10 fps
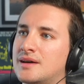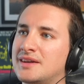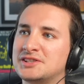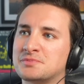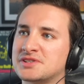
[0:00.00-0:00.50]

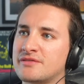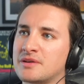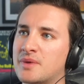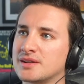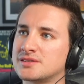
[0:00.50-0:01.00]
any specific
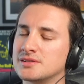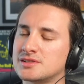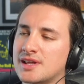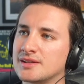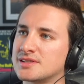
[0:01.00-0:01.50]
match that
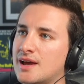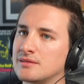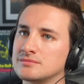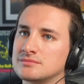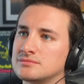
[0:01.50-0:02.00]
stands
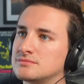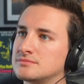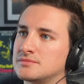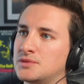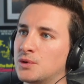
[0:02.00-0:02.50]
out,
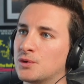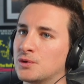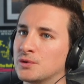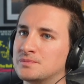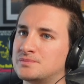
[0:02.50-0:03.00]

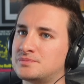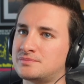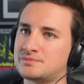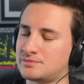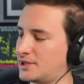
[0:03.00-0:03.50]
or
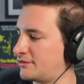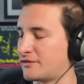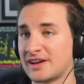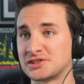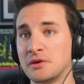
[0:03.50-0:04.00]
if you've
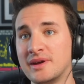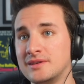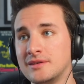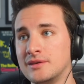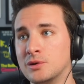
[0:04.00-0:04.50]
had so many,
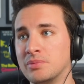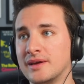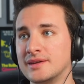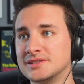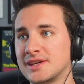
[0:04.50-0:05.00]
do they all
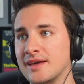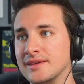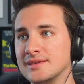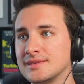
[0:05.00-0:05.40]
blend in together?